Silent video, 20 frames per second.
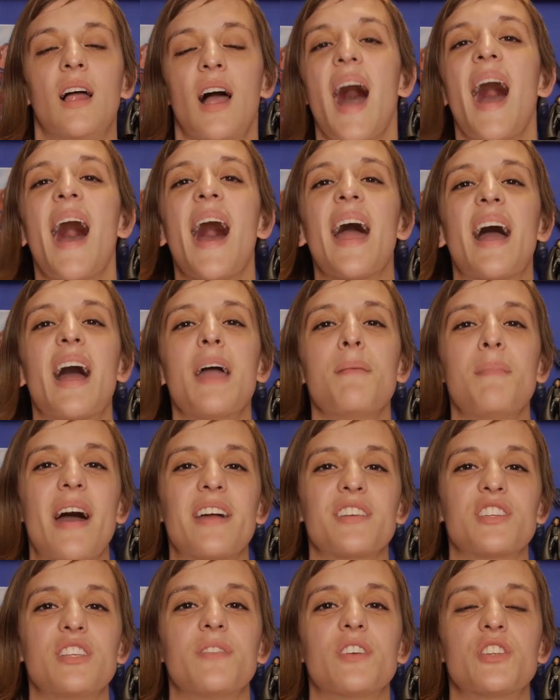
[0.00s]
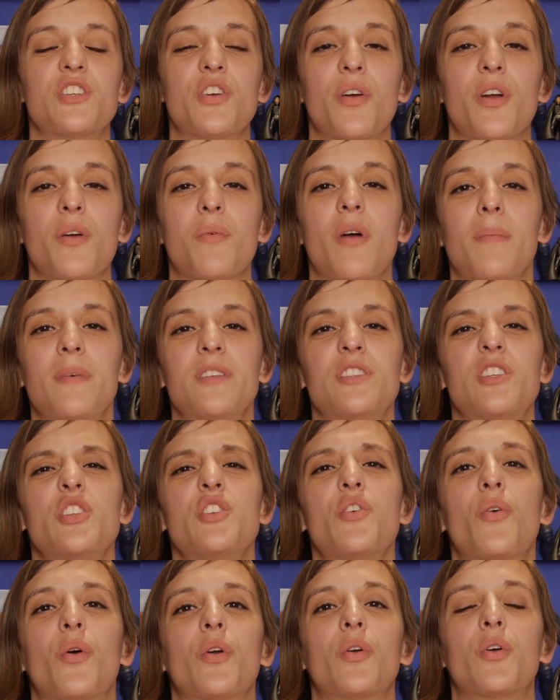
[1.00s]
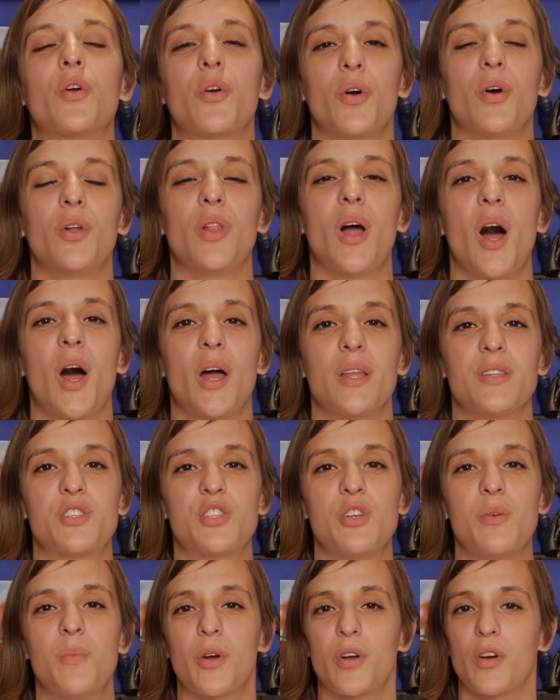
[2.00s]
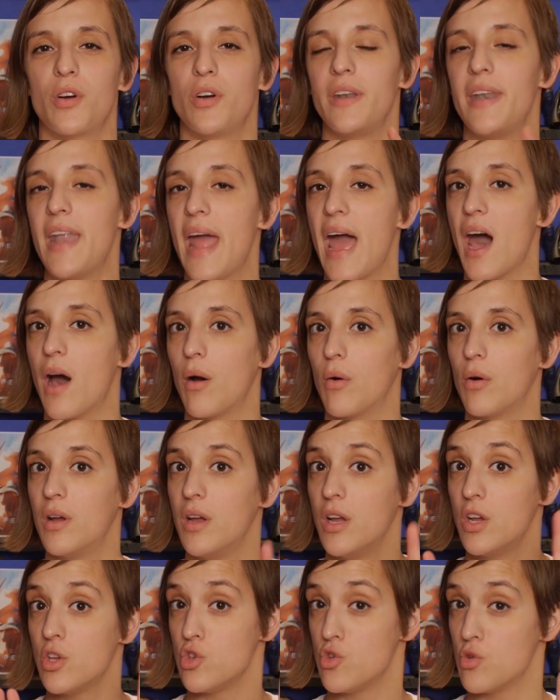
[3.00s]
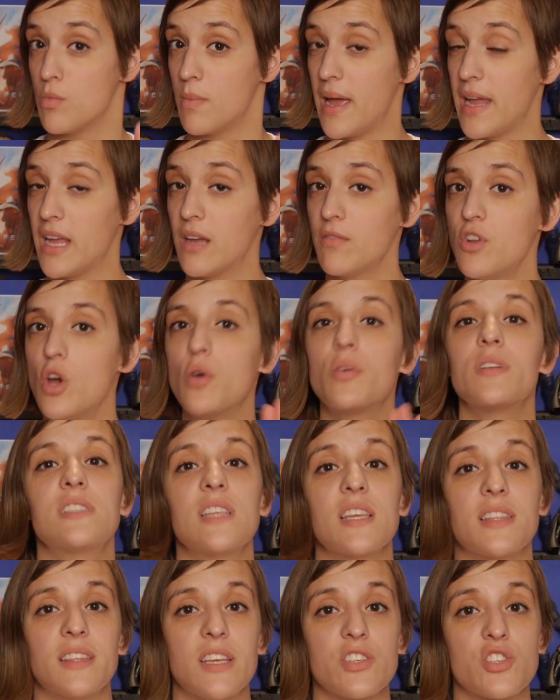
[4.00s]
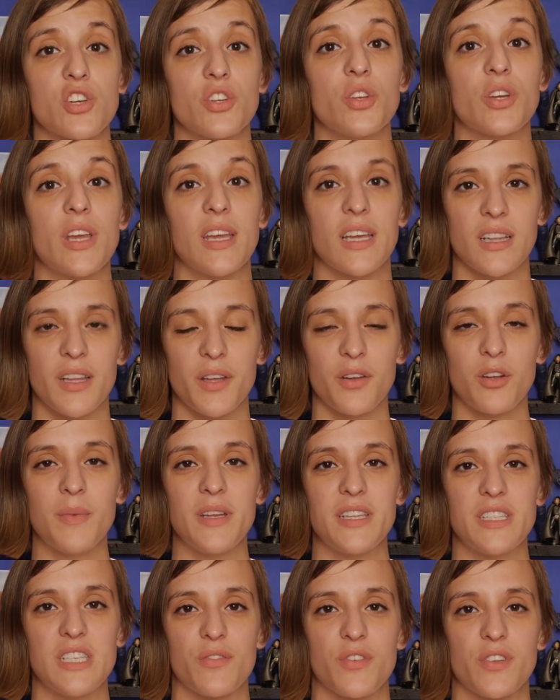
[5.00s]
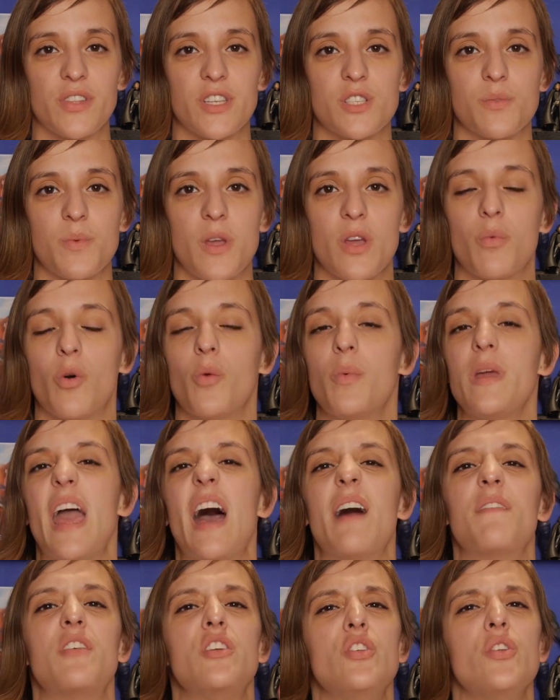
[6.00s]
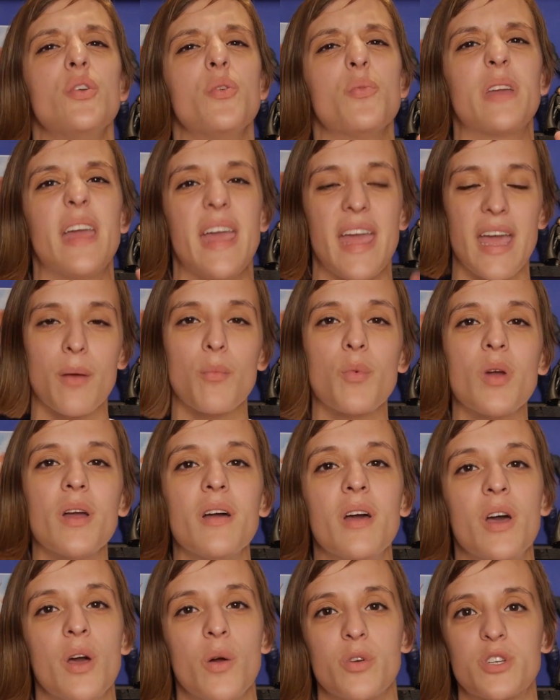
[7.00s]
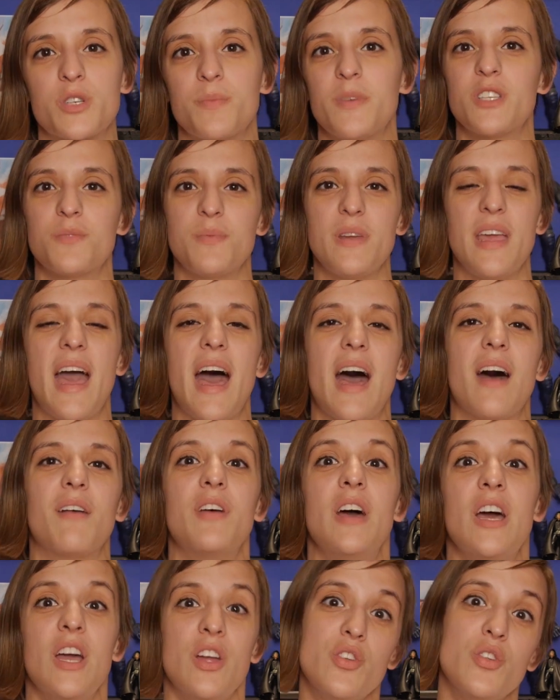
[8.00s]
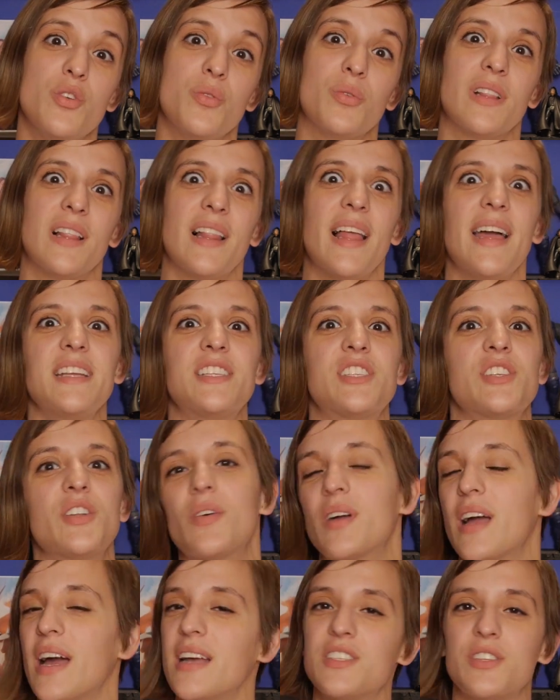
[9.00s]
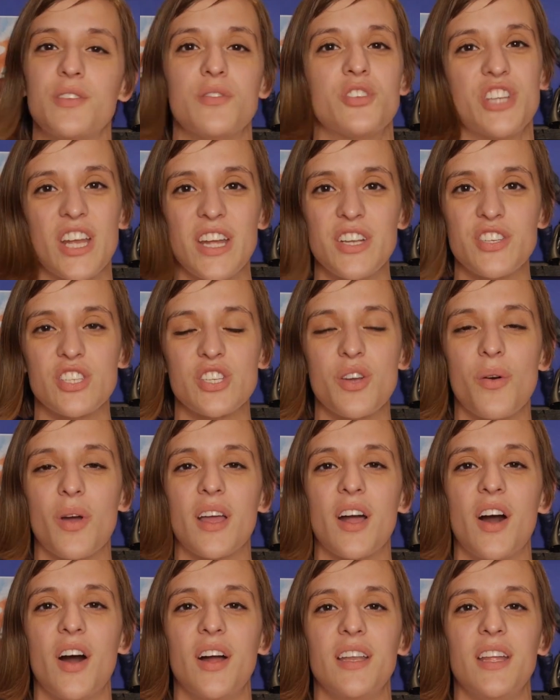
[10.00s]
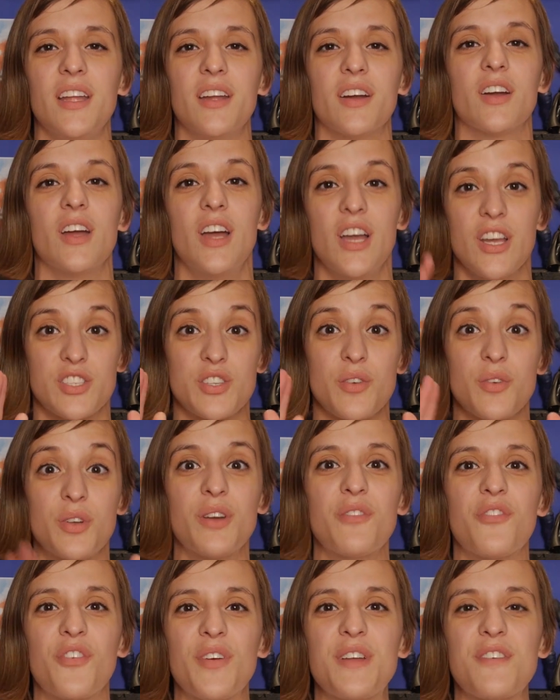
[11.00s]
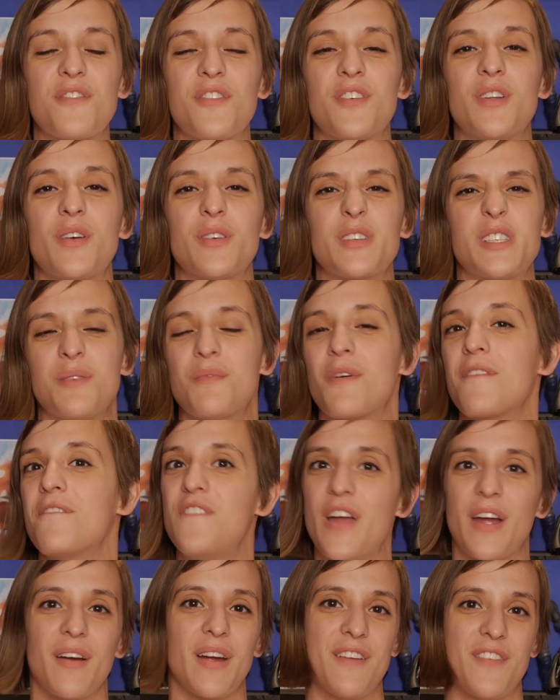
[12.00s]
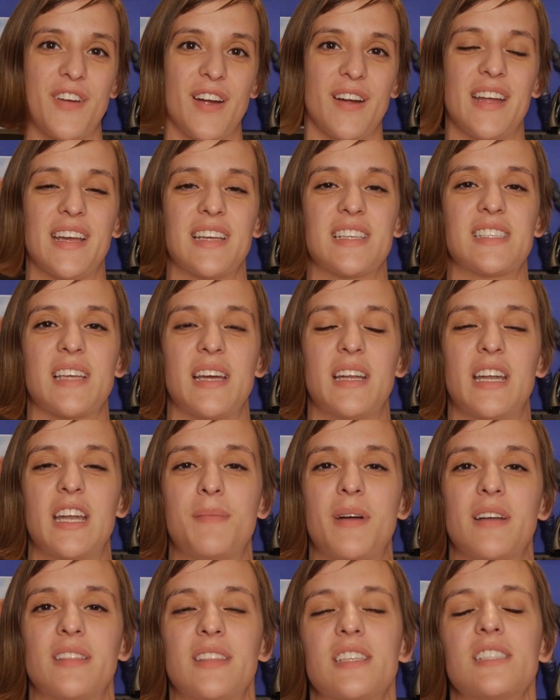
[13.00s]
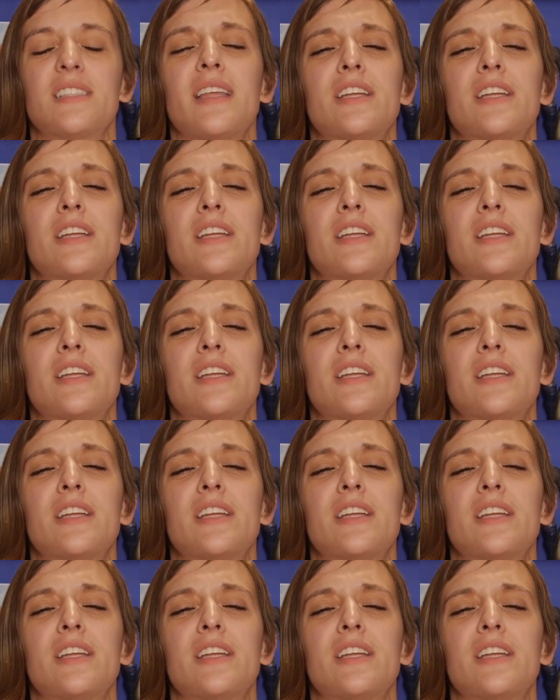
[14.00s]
Hi, I'm Ashley Victoria Robinson, your girl on Supergirl. Now, you may have noticed that things are looking a little bit different this week. Well, we have a new camera, which means we have new lights and all kinds of new changes going on here. So good for you for noticing. We're very, very excited about this.